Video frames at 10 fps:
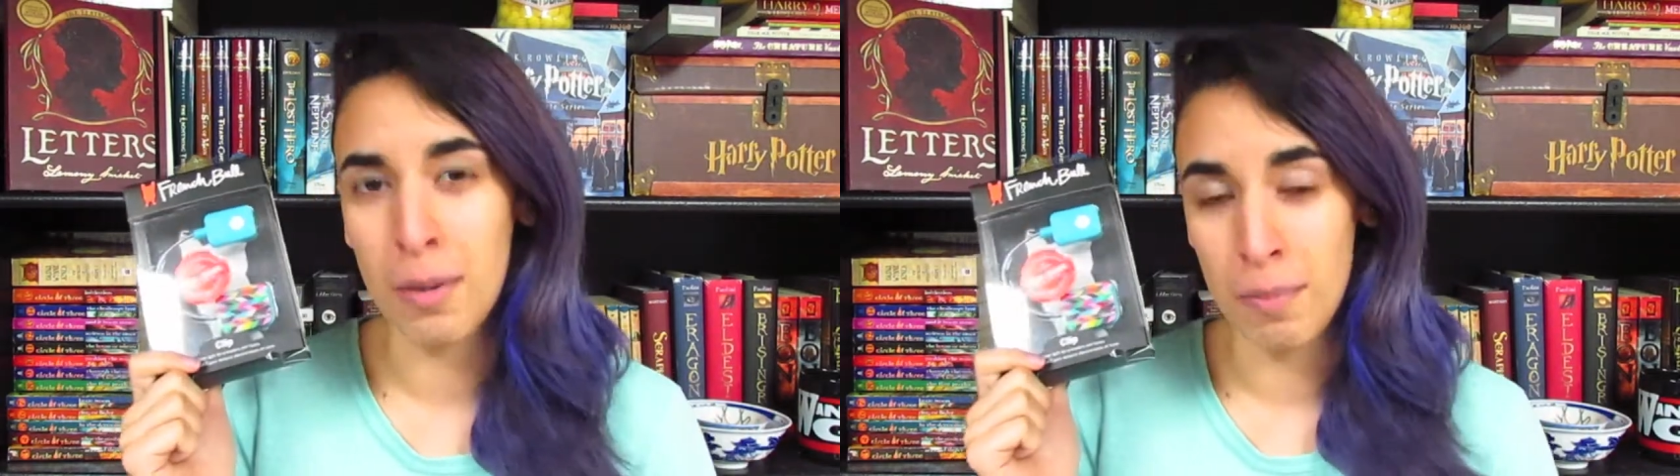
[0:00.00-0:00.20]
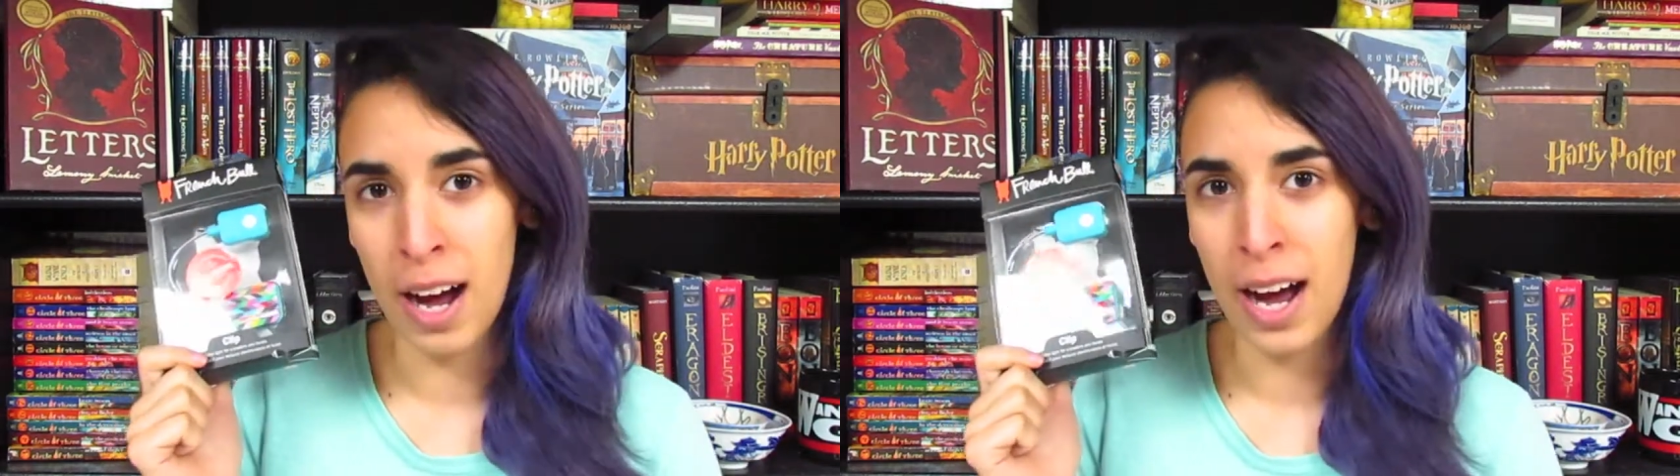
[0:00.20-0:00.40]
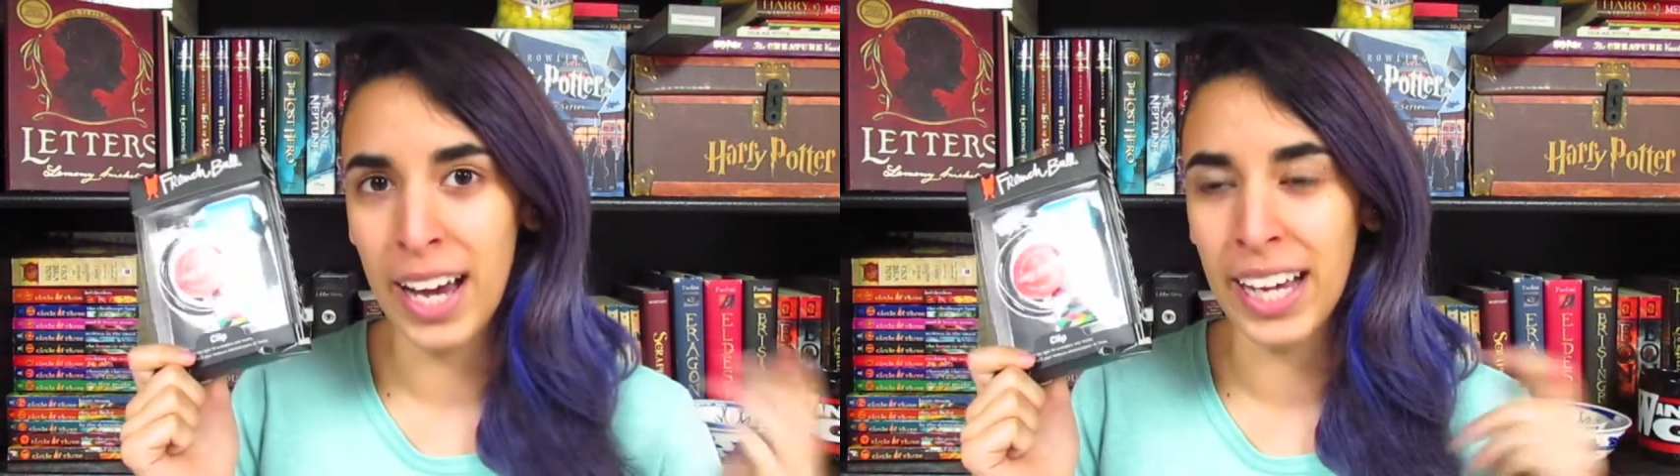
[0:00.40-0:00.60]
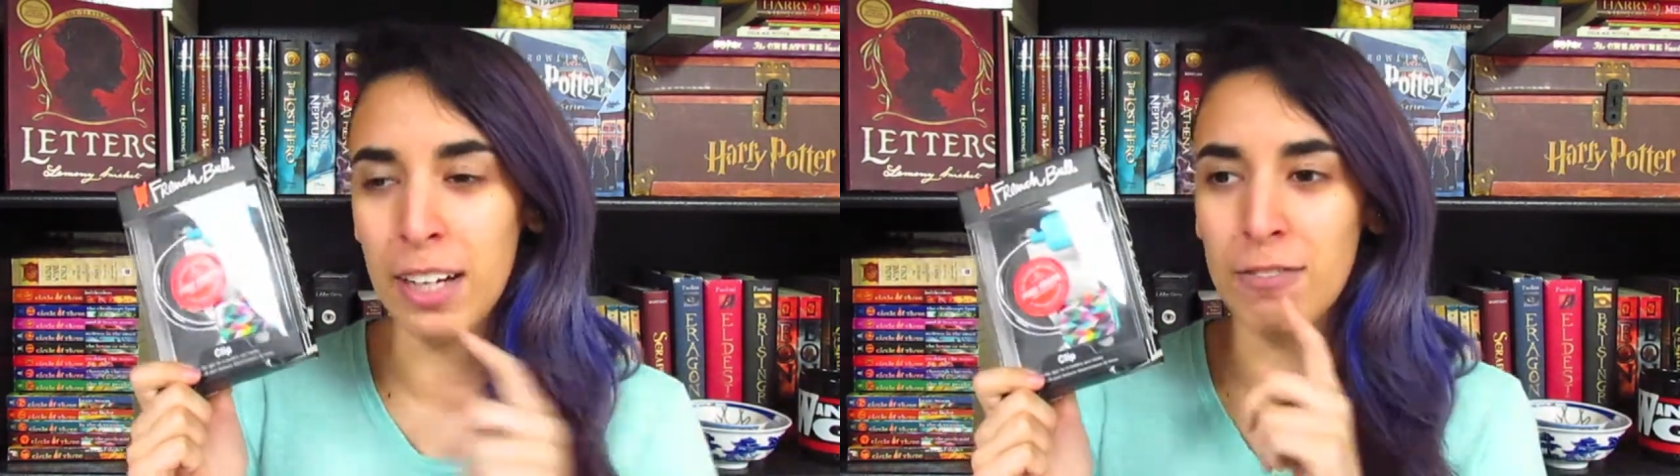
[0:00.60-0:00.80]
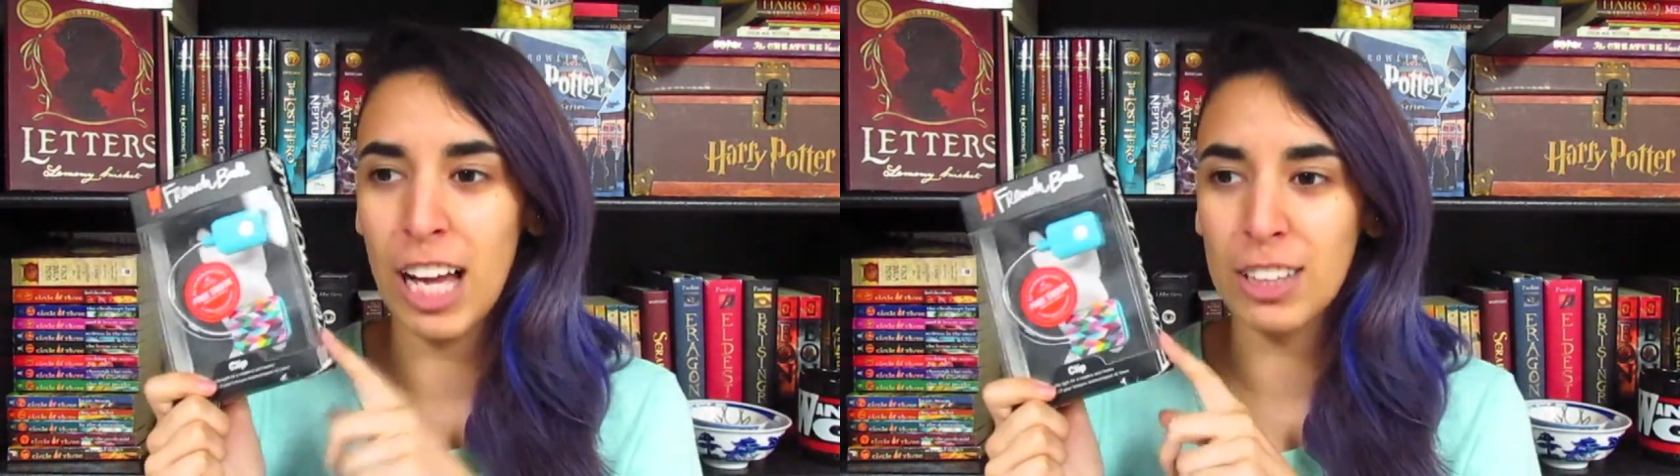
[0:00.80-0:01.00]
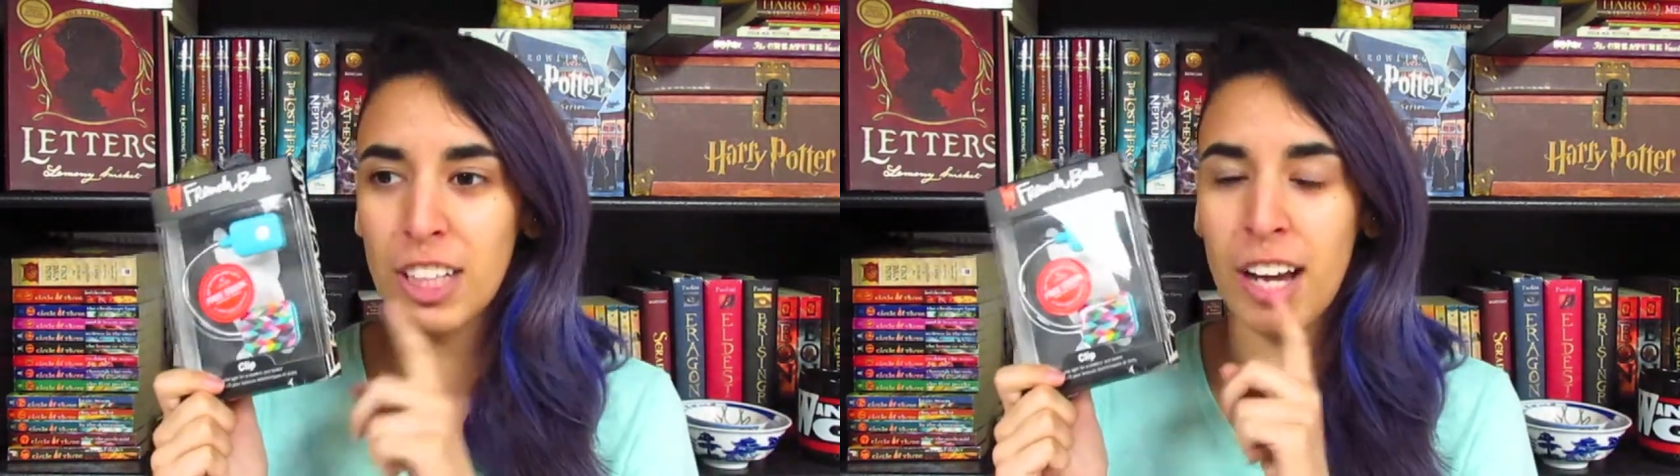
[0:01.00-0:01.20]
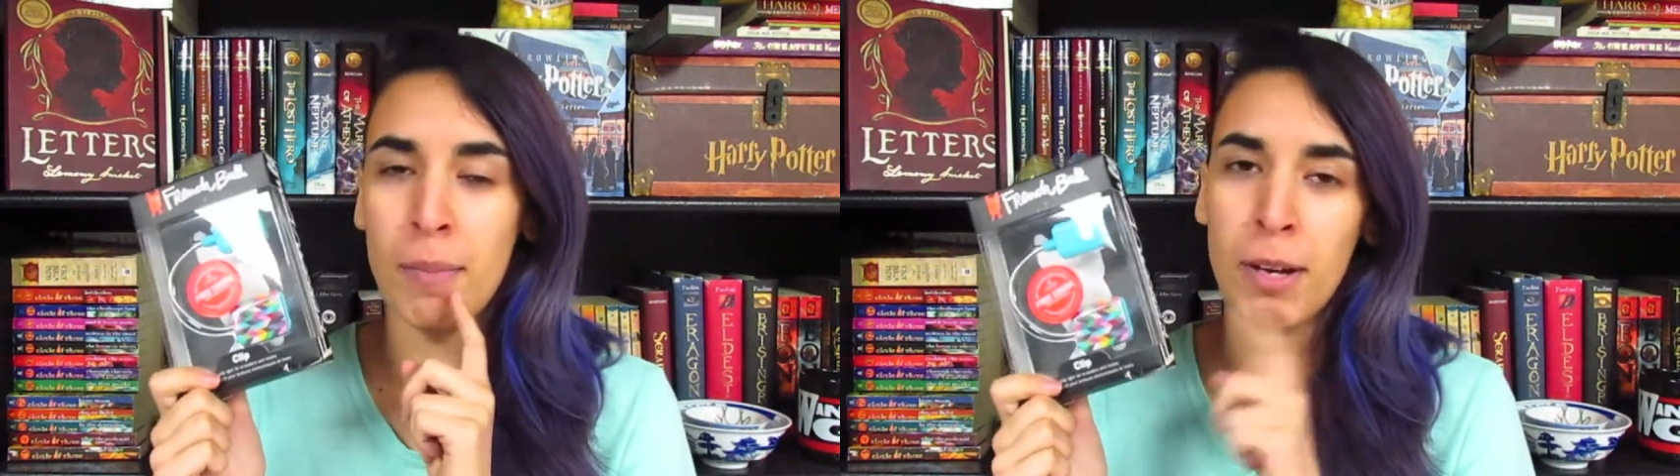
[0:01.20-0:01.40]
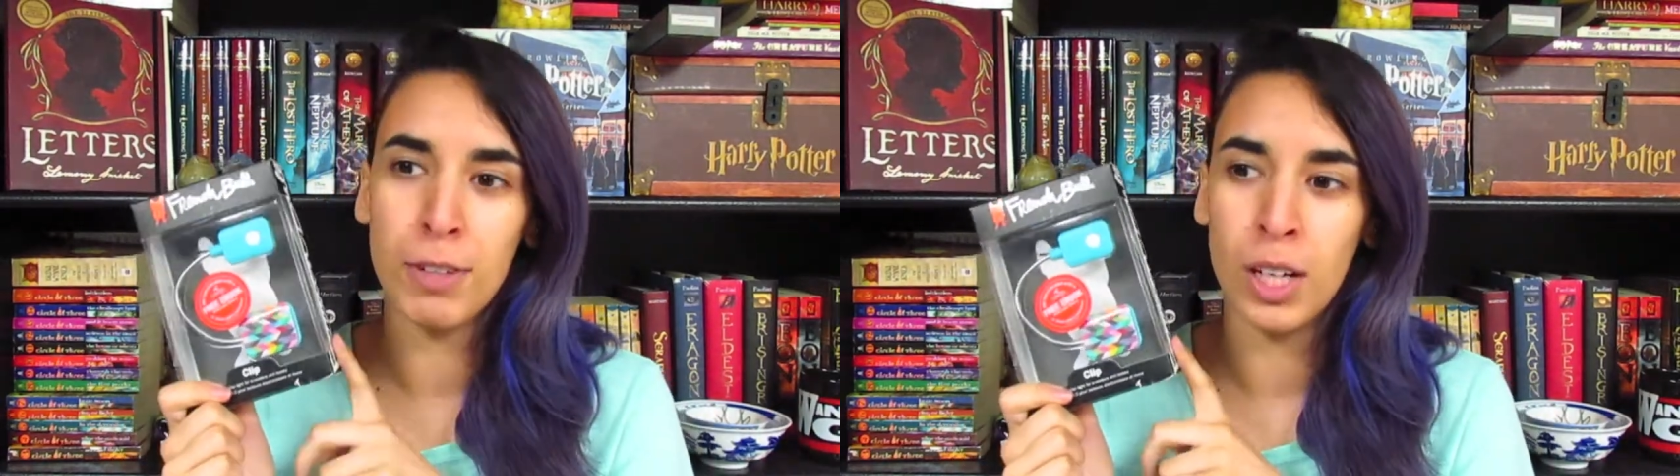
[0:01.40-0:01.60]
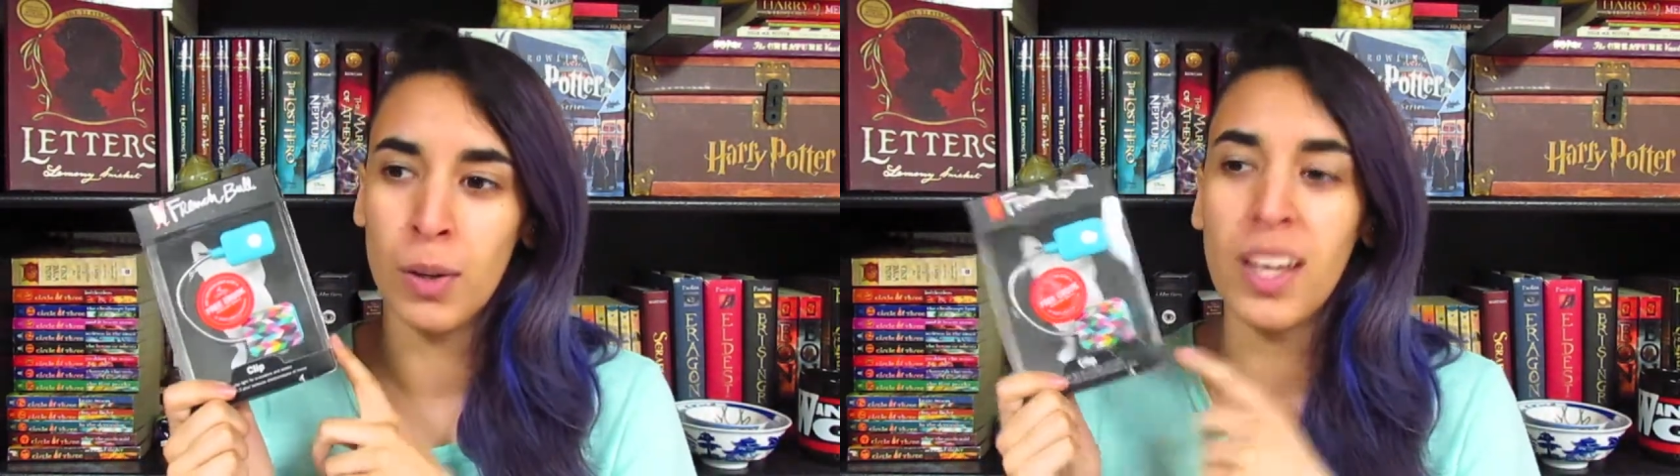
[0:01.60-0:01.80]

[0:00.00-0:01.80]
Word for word: my my flashlight on my phone.